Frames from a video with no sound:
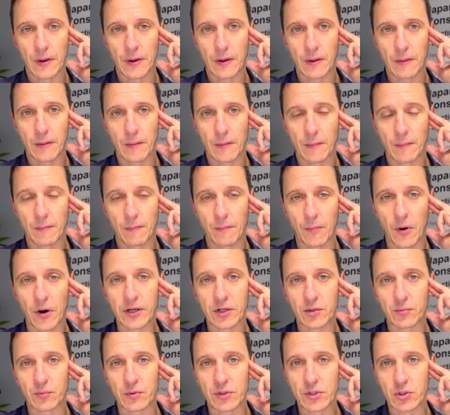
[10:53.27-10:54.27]

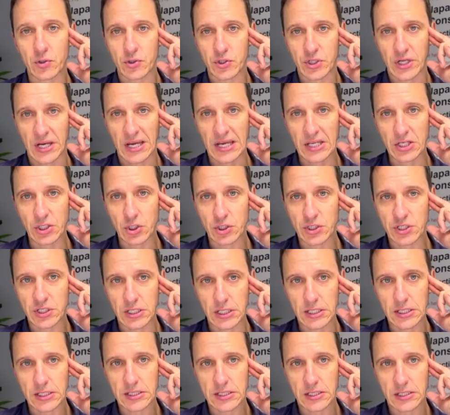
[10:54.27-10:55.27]
market research
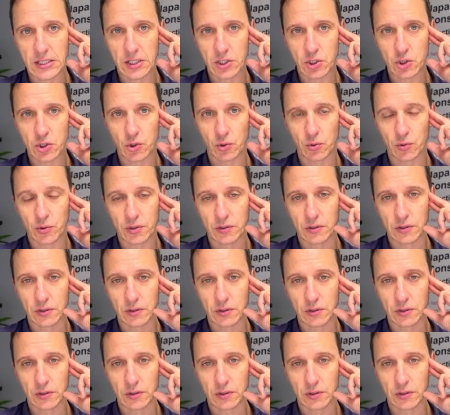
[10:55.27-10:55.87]
agencies that I showed